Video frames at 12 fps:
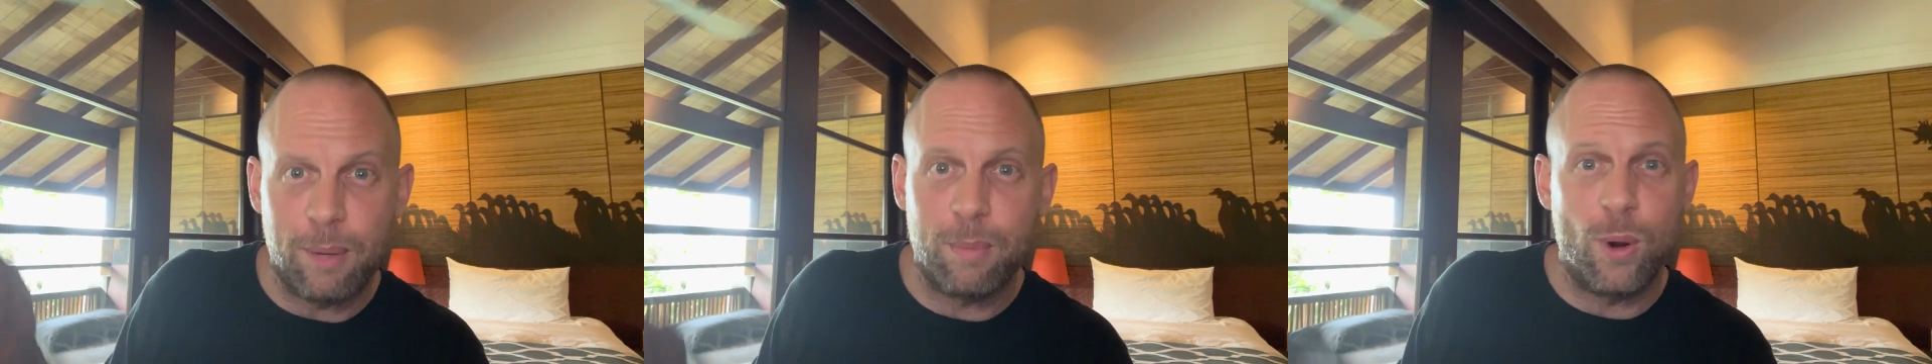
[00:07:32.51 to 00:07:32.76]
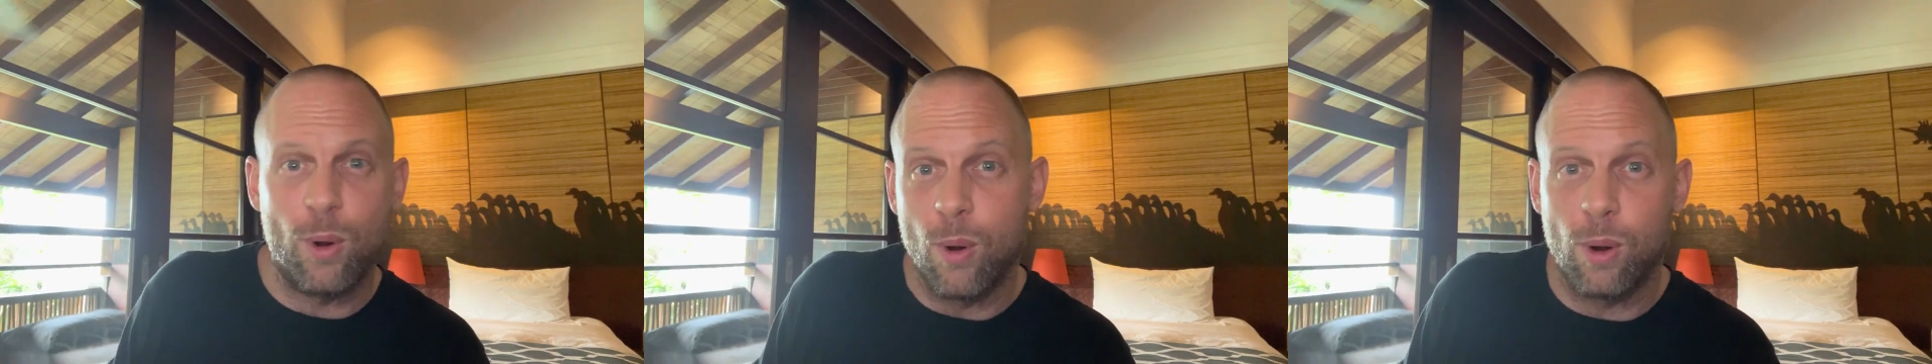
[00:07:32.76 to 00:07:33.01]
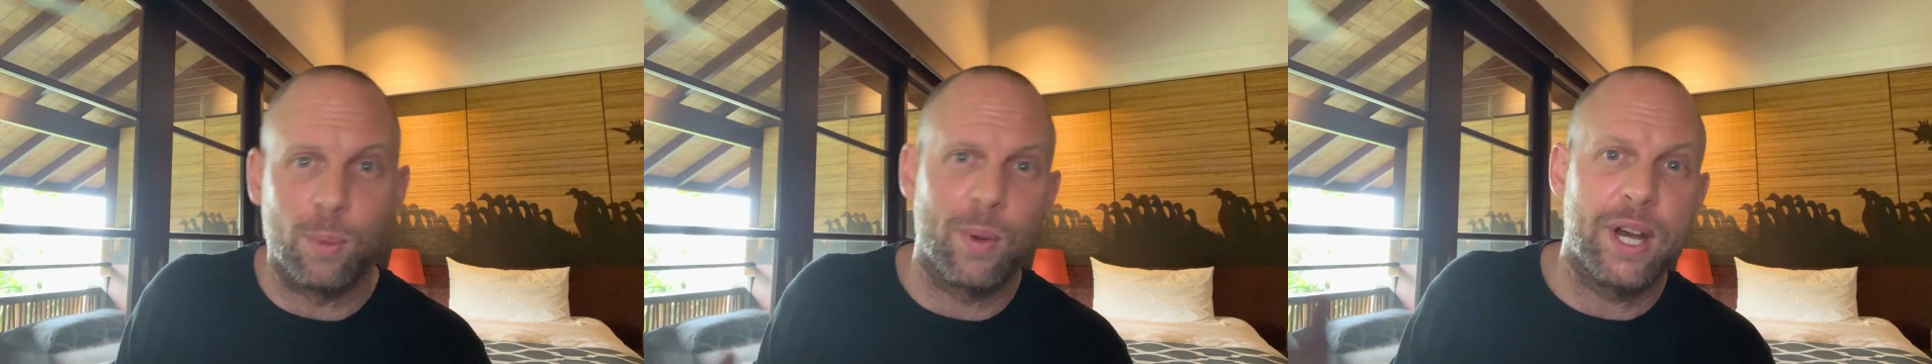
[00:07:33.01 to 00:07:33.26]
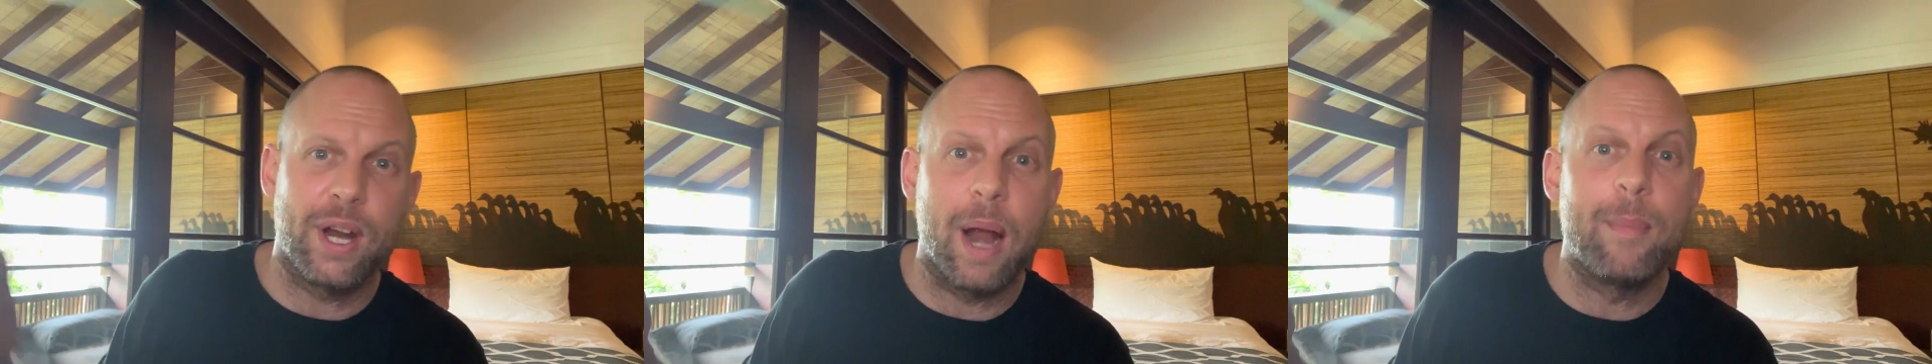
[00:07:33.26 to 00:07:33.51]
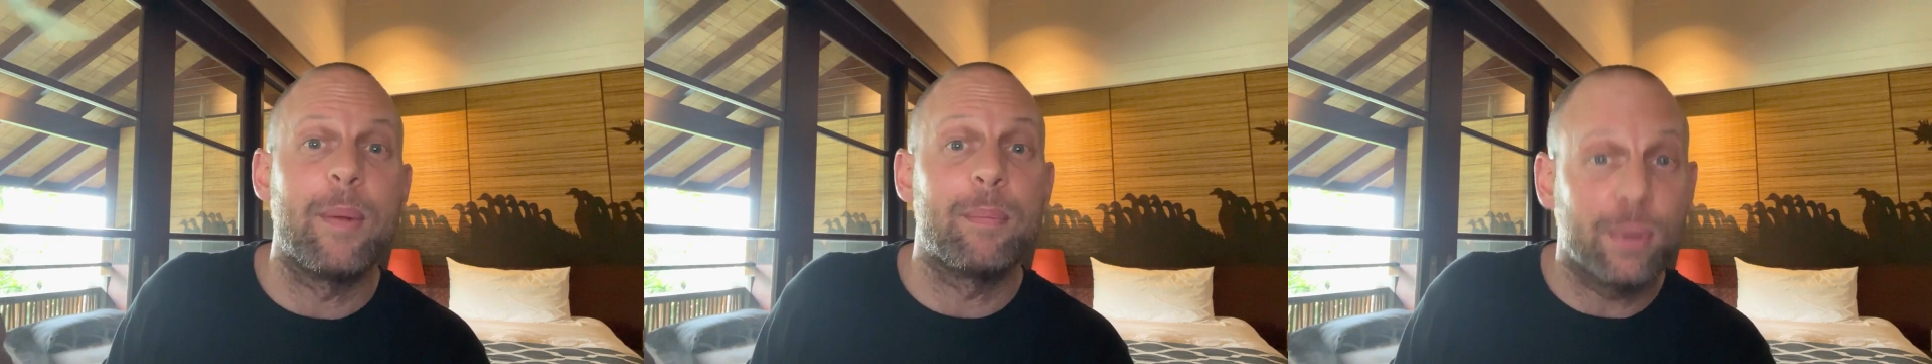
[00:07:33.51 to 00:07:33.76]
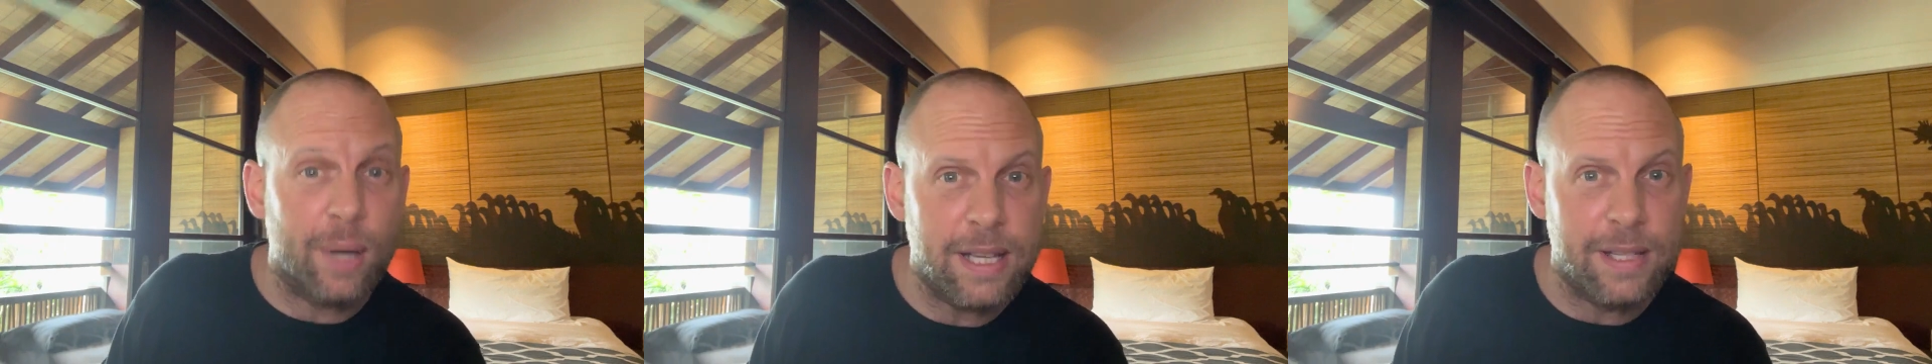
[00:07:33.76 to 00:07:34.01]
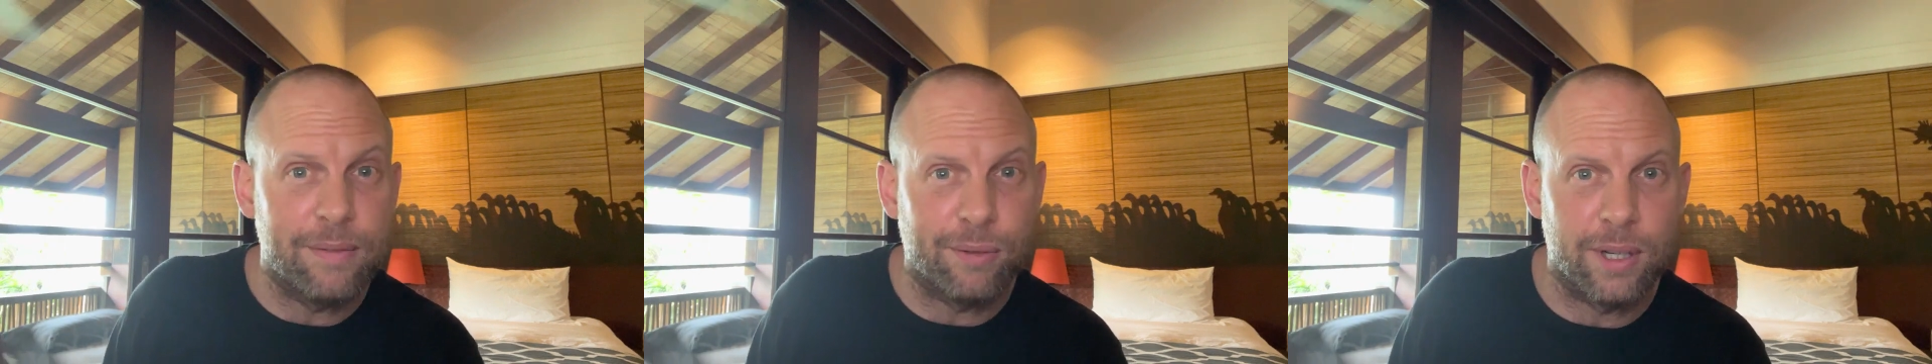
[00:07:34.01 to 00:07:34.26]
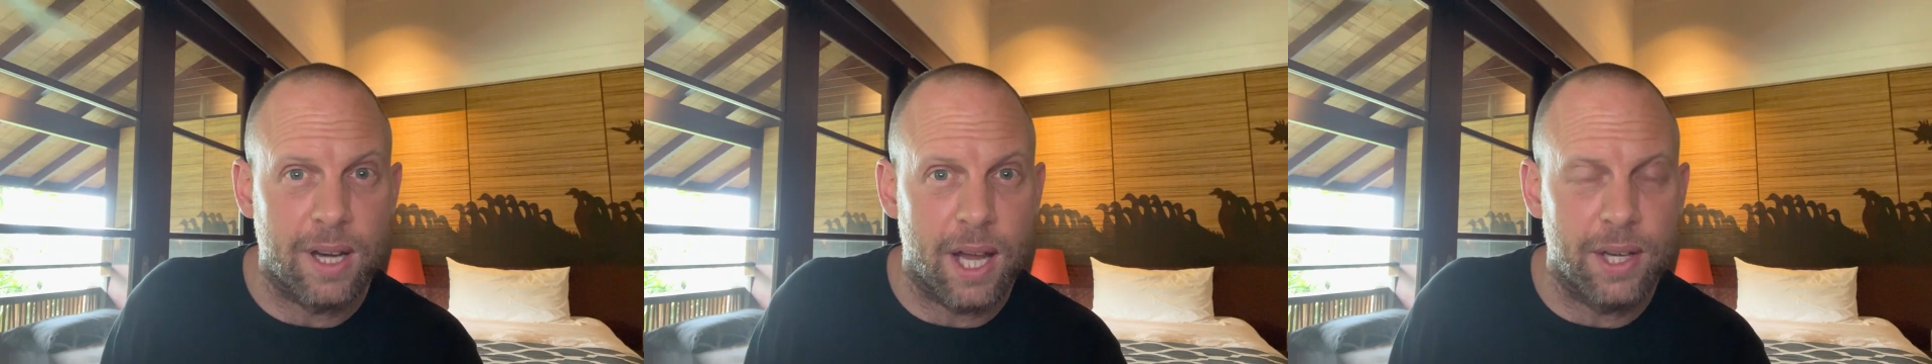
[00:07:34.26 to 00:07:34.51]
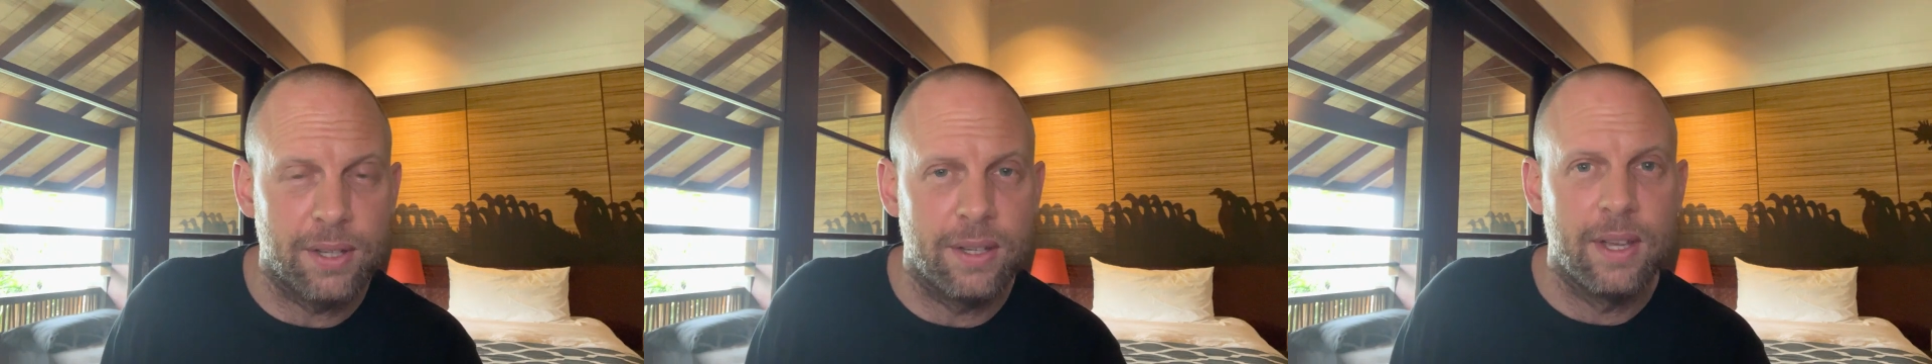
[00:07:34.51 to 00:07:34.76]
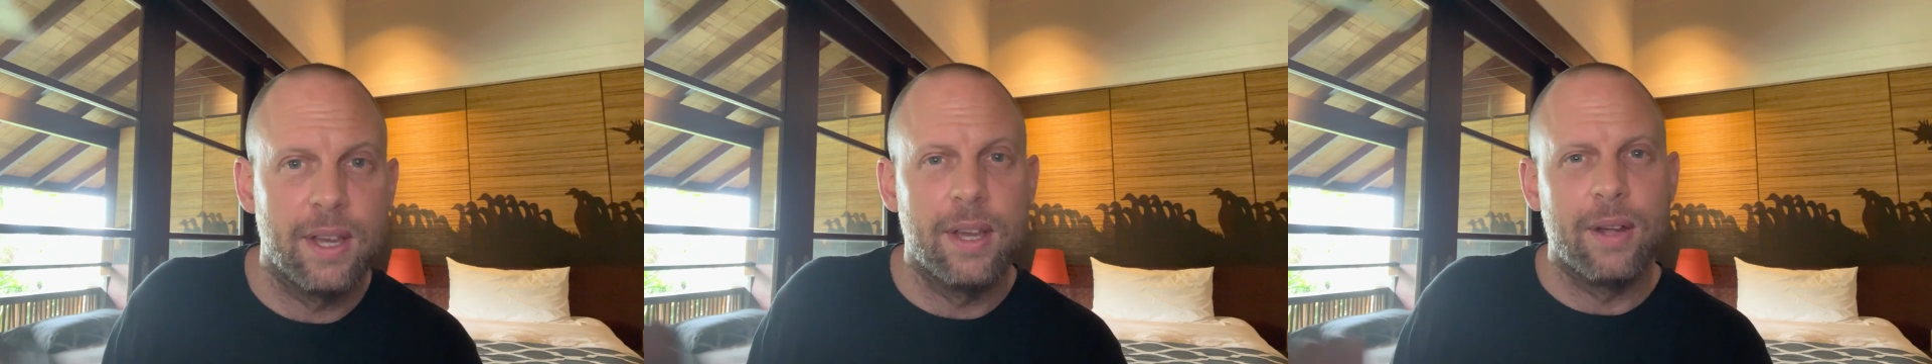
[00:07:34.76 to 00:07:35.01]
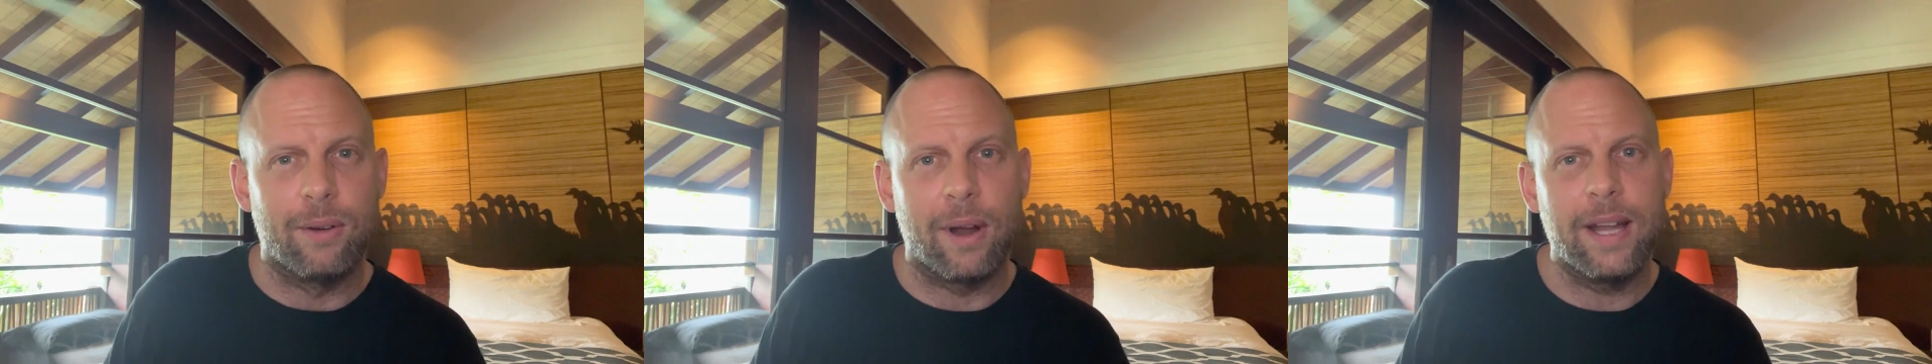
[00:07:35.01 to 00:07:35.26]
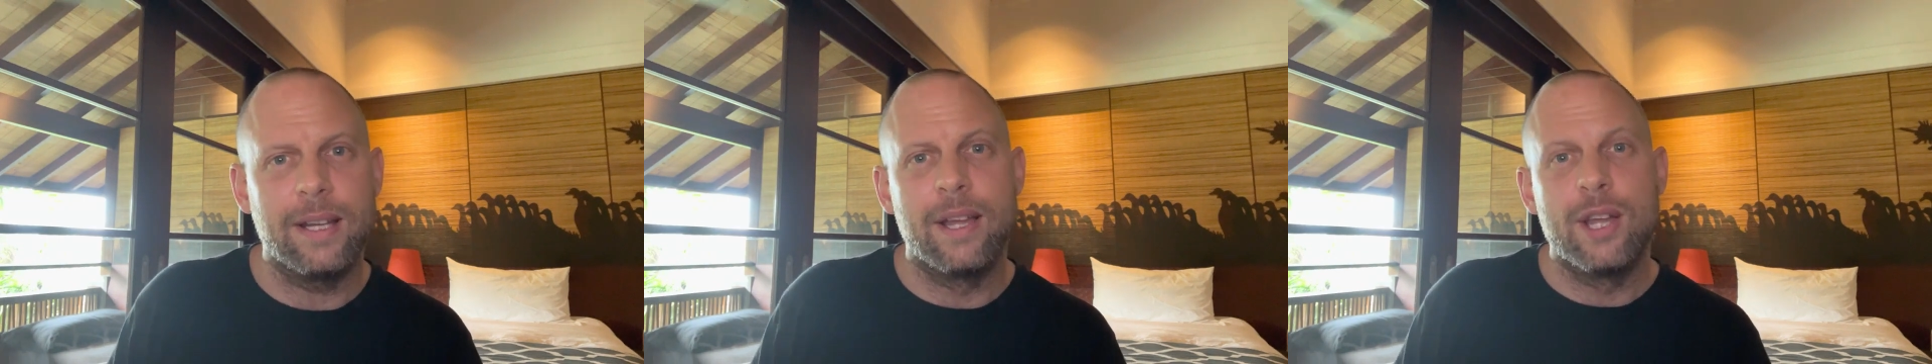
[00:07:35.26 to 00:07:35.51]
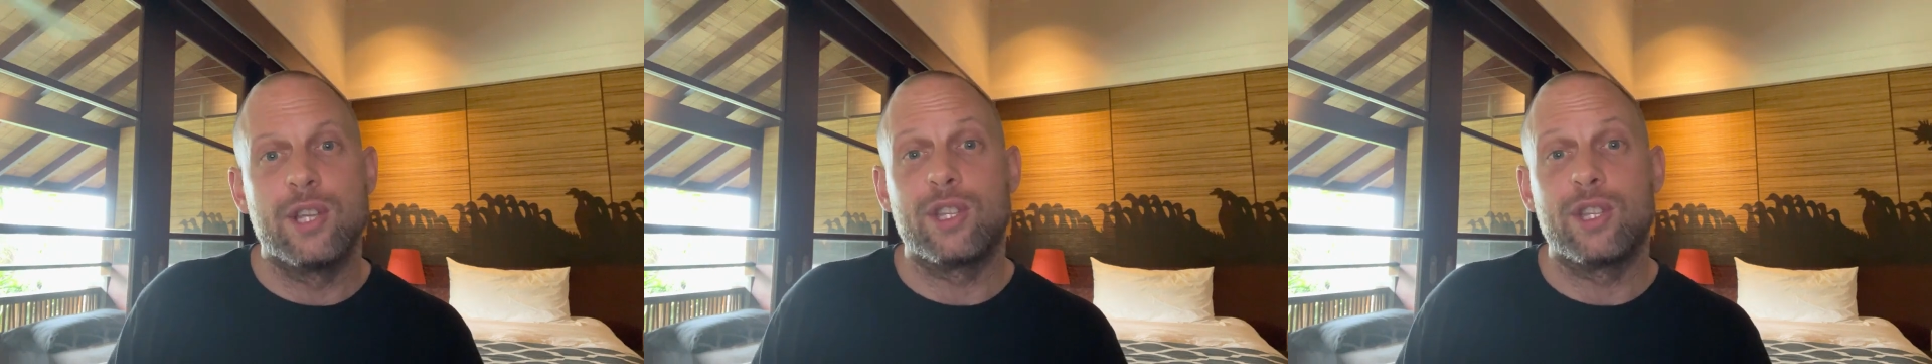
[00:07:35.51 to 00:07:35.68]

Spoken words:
I'm cool or whether I'm impressive or not, right?